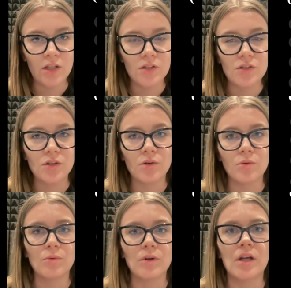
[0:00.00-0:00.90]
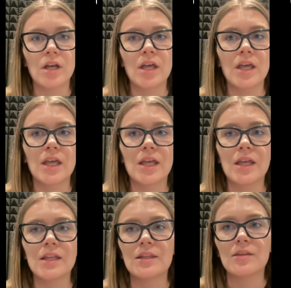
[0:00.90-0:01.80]
So
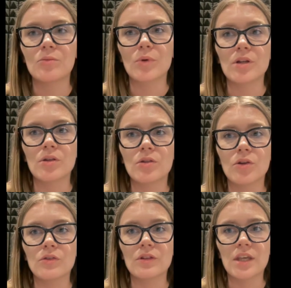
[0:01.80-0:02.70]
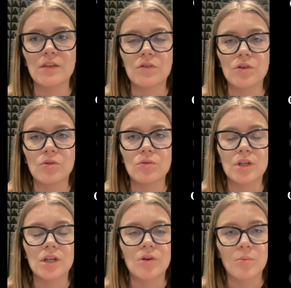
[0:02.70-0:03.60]
it will not give you
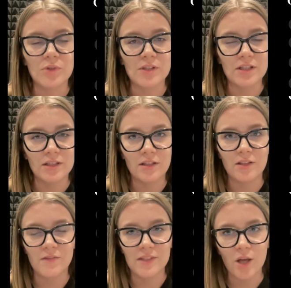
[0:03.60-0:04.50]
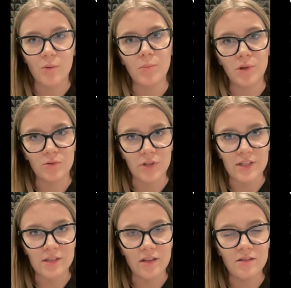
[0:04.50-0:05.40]
the representative sample
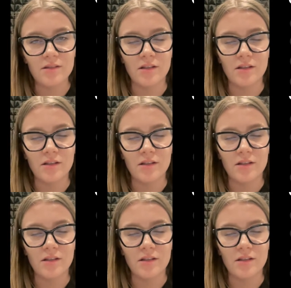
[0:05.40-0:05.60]
results